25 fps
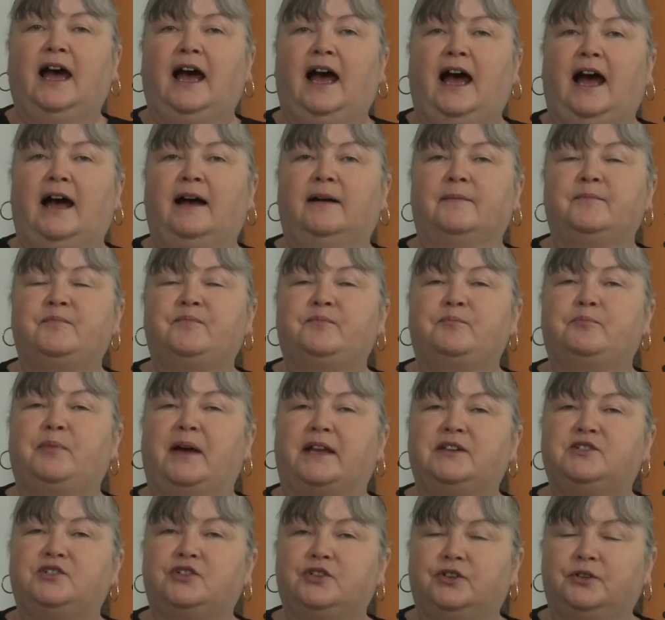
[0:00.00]

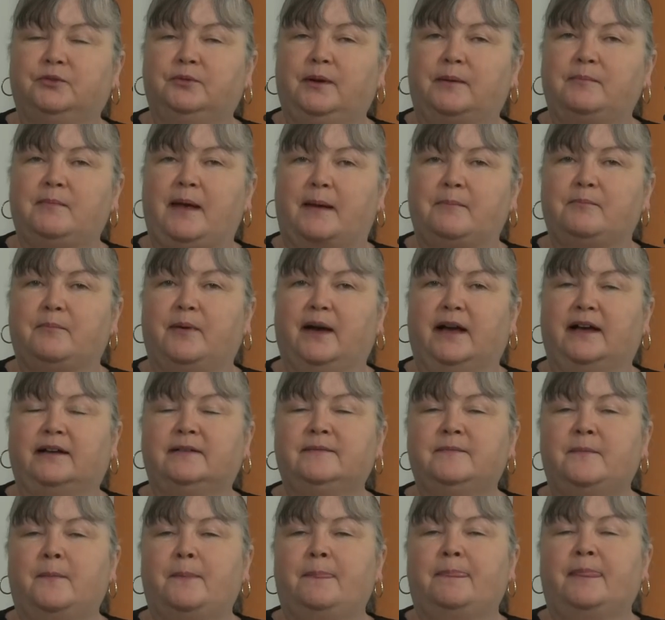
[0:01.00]
But do remember,
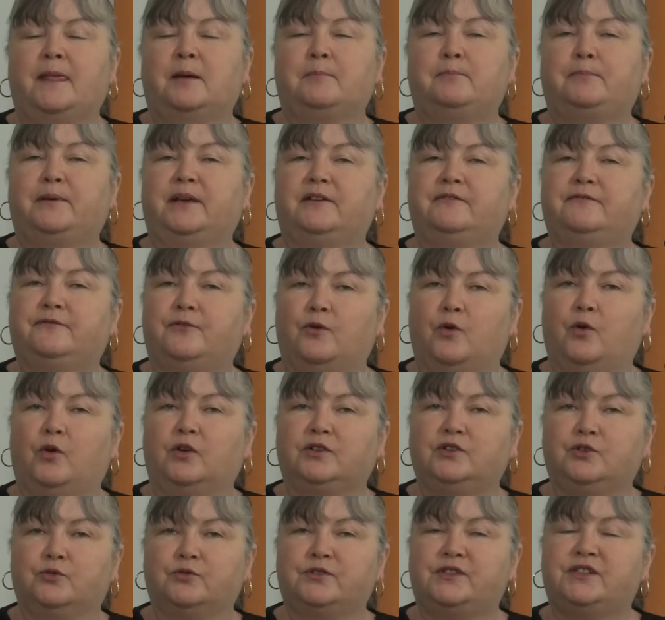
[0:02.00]
before
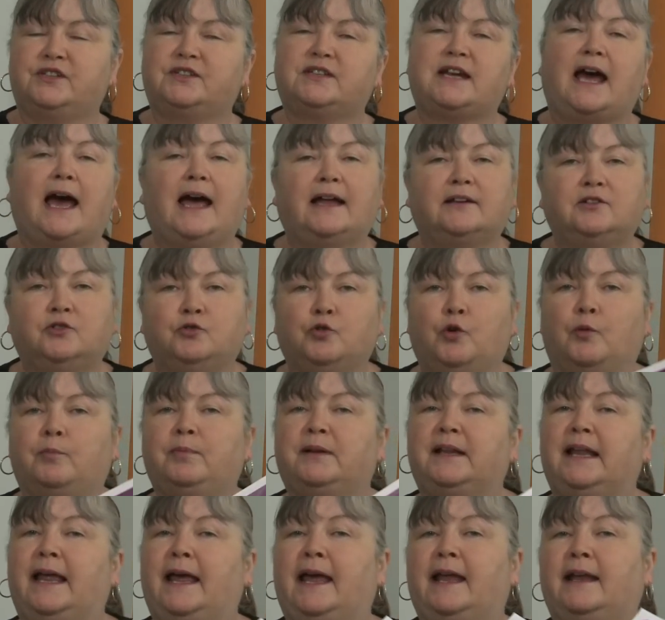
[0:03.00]
you start your
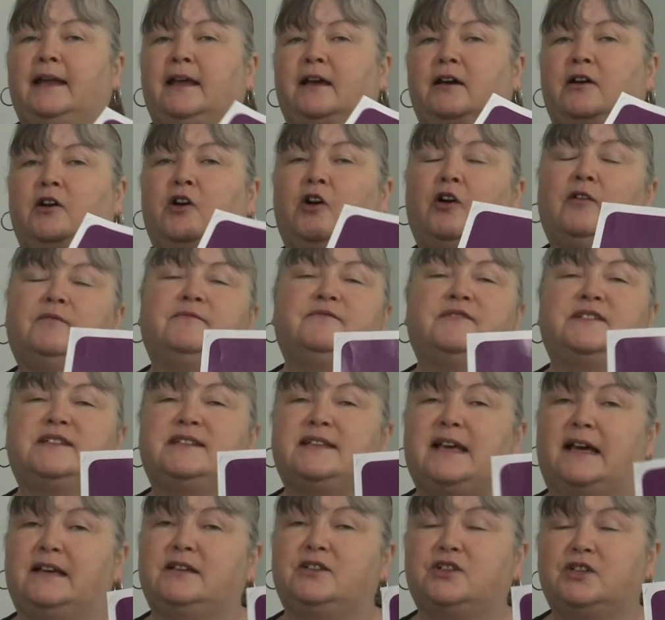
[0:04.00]
planning
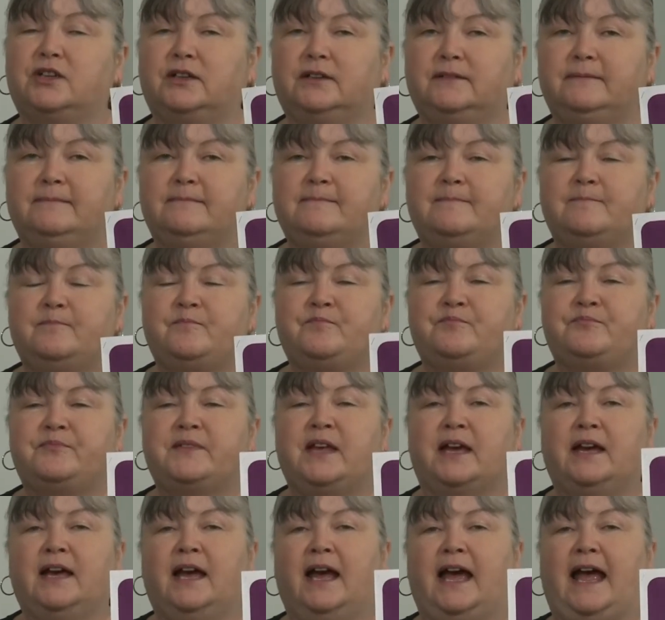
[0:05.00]
conversation,
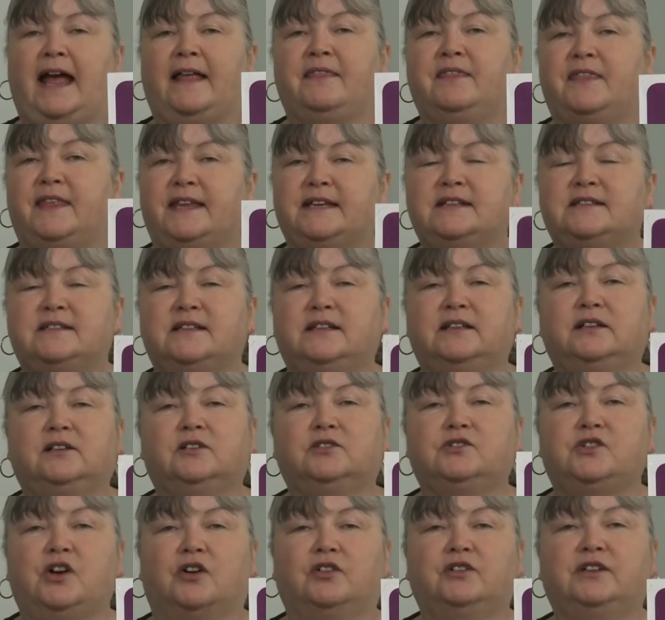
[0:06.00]
and this little
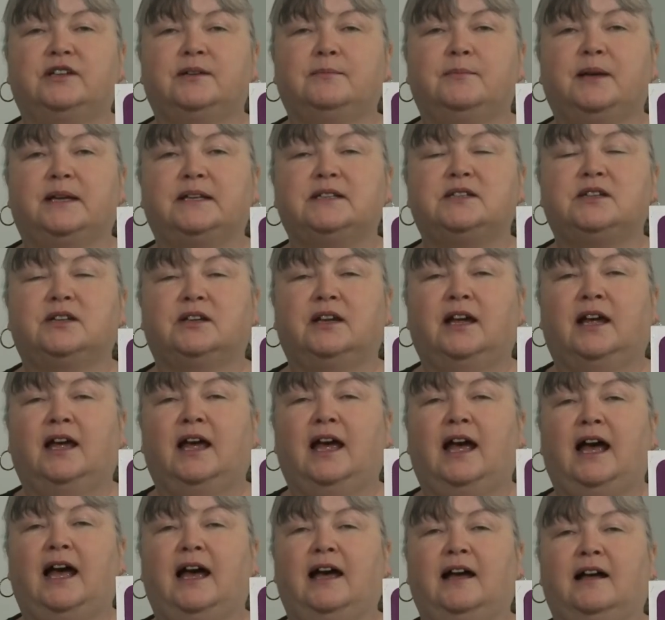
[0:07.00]
document
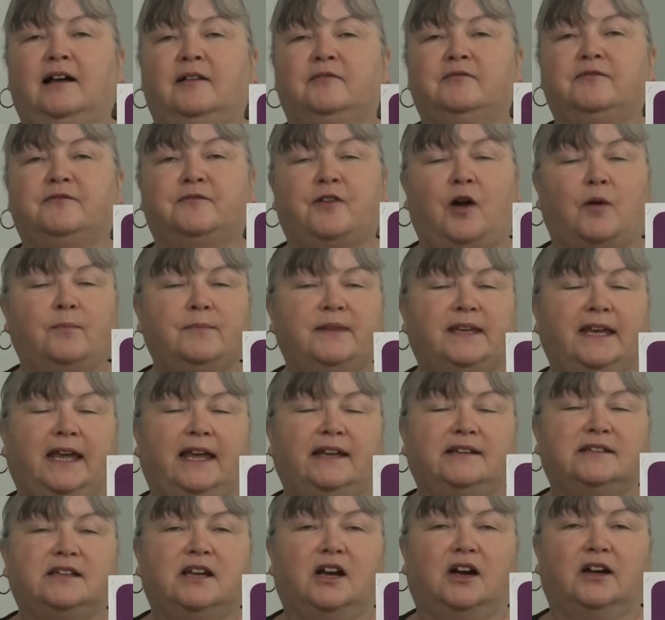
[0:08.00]
from the
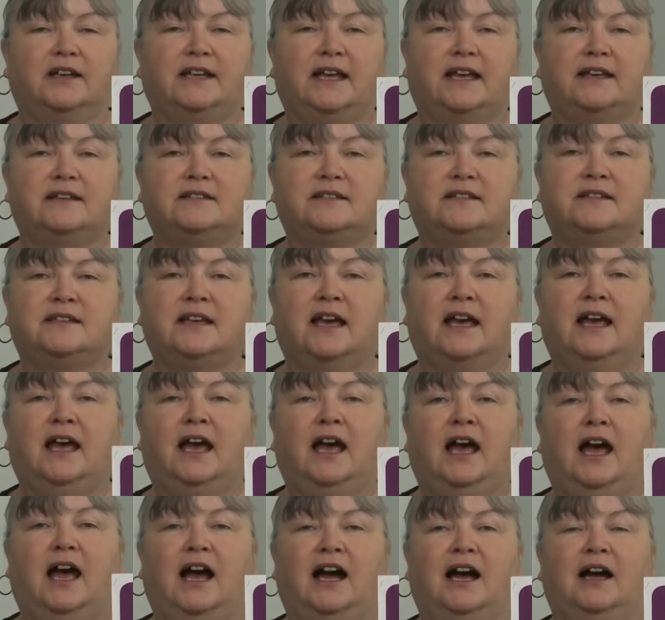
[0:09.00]
NDIS
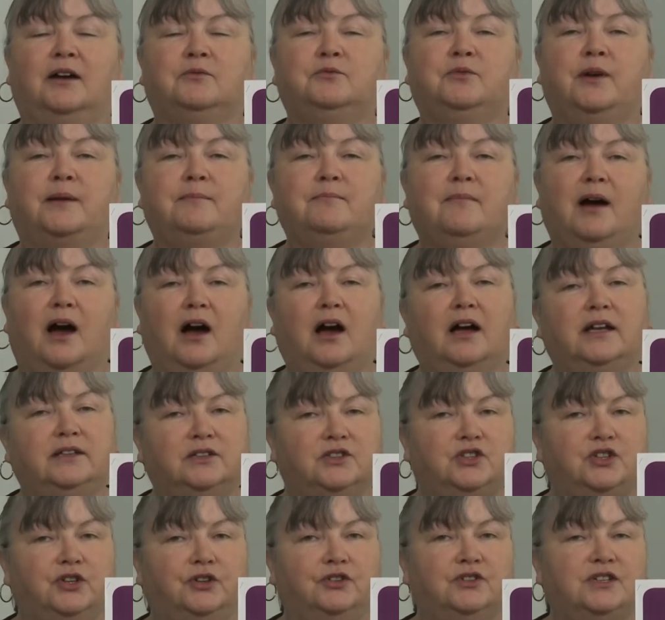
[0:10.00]

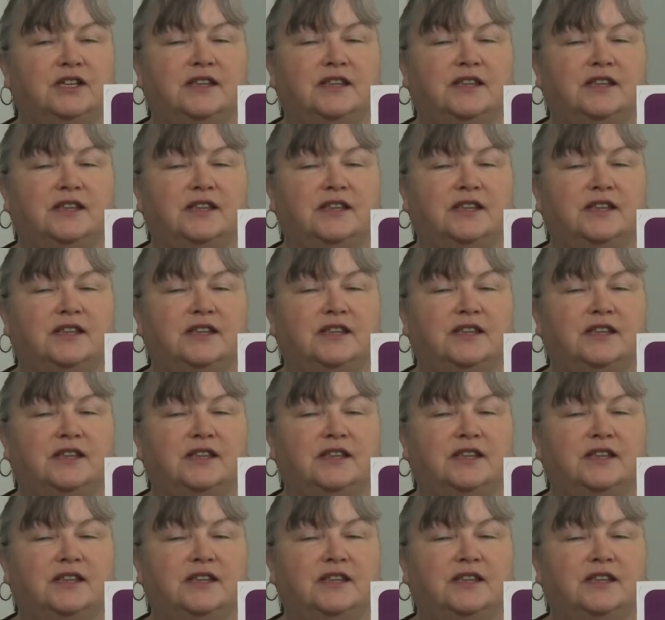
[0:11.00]
reminds you to